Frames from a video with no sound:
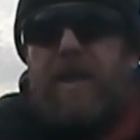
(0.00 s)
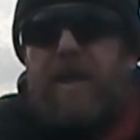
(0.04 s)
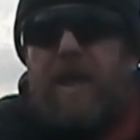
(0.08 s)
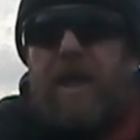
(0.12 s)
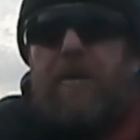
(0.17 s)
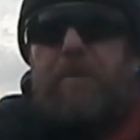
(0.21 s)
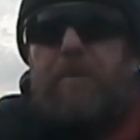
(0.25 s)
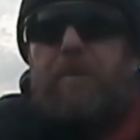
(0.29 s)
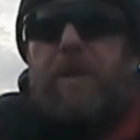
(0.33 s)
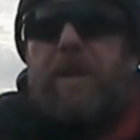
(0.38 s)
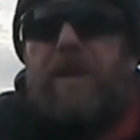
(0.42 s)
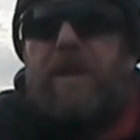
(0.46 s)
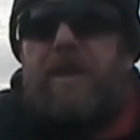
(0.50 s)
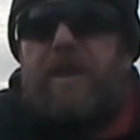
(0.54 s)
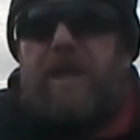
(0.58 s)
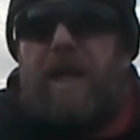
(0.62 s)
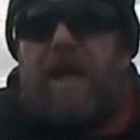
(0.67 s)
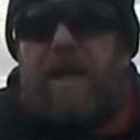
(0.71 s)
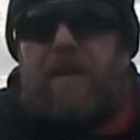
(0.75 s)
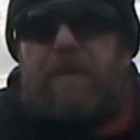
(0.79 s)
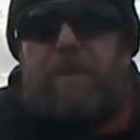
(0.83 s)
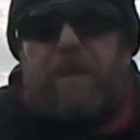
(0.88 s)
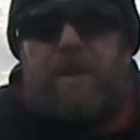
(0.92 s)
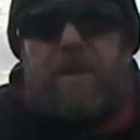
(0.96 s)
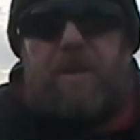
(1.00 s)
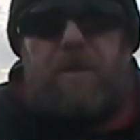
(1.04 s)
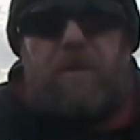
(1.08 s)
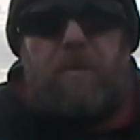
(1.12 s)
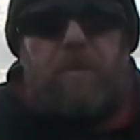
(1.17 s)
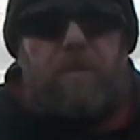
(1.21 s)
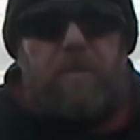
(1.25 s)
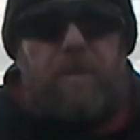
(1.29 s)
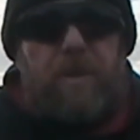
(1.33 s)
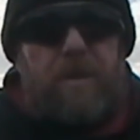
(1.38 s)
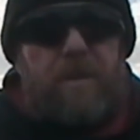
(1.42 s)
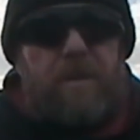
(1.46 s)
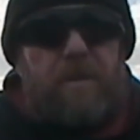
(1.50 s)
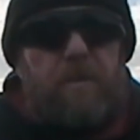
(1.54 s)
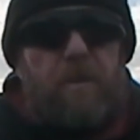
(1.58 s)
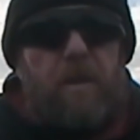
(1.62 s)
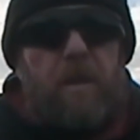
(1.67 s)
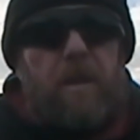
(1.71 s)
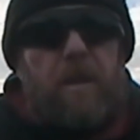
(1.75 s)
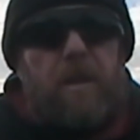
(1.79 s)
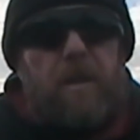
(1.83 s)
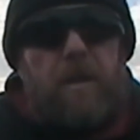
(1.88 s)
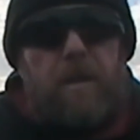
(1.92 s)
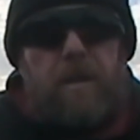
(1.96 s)
that had been attacked by some...
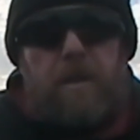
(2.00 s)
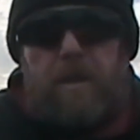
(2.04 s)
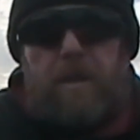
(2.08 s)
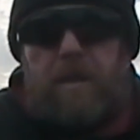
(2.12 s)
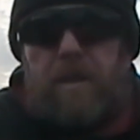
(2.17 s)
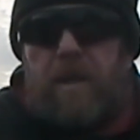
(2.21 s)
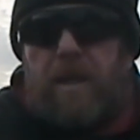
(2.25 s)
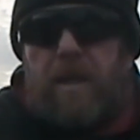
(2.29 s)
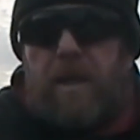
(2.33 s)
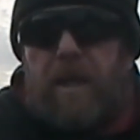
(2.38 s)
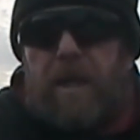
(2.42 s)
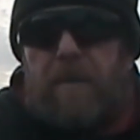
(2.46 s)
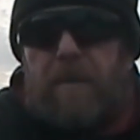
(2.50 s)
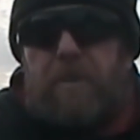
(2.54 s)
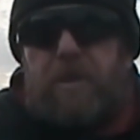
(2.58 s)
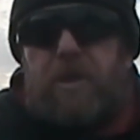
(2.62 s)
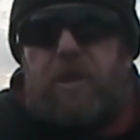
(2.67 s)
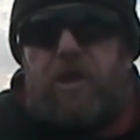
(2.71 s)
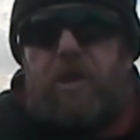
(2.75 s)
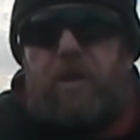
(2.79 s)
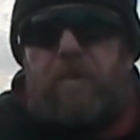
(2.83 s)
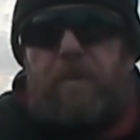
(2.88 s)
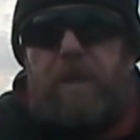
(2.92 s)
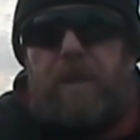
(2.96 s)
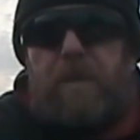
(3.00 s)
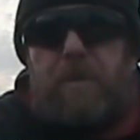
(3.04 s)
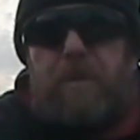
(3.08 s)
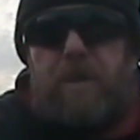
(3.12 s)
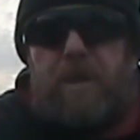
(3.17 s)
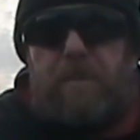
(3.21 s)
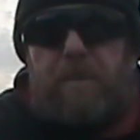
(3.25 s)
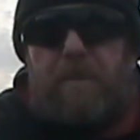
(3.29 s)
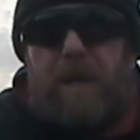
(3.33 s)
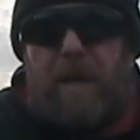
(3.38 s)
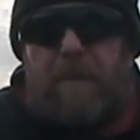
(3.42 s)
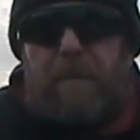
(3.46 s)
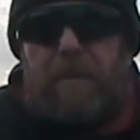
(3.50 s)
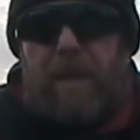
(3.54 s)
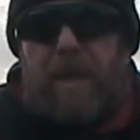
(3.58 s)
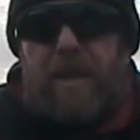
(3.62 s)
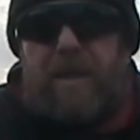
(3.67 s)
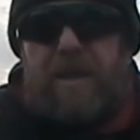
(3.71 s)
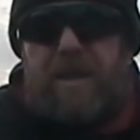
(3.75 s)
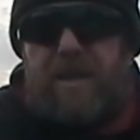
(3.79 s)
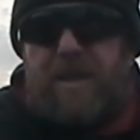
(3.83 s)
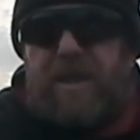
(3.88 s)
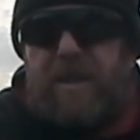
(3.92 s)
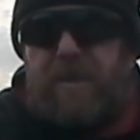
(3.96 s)
well, I'm assuming it was the
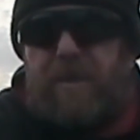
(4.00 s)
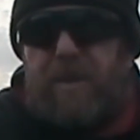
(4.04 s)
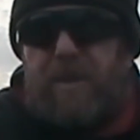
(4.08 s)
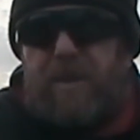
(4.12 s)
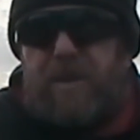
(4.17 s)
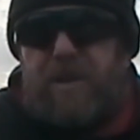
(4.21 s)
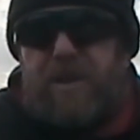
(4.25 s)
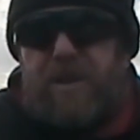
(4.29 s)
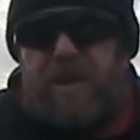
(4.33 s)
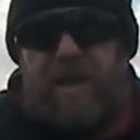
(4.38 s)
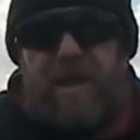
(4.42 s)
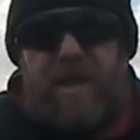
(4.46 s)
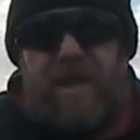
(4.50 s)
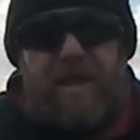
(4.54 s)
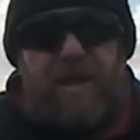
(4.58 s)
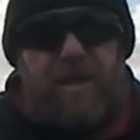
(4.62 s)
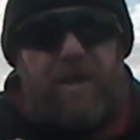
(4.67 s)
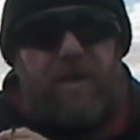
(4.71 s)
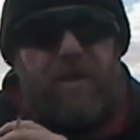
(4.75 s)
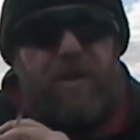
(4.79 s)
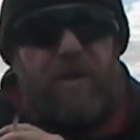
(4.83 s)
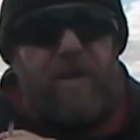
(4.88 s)
magpies because they were all sitting in the